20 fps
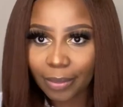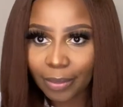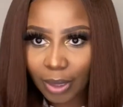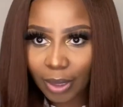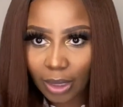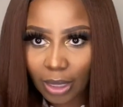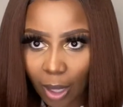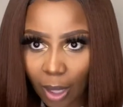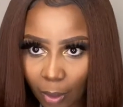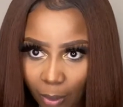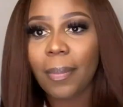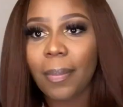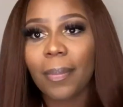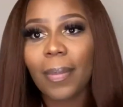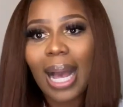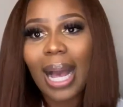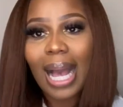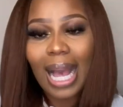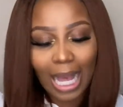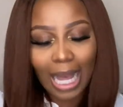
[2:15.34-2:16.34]
So
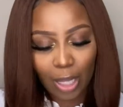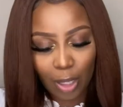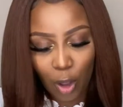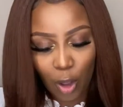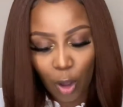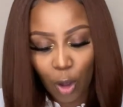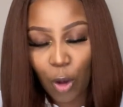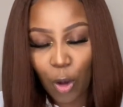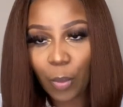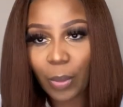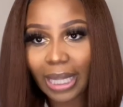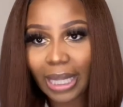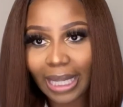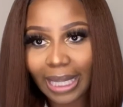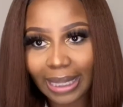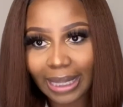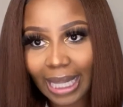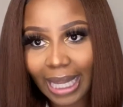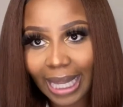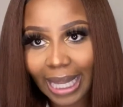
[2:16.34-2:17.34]
my hot comb
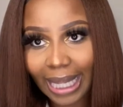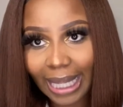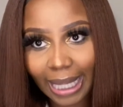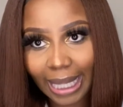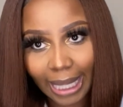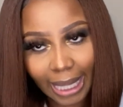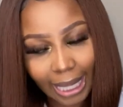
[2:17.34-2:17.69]
is heated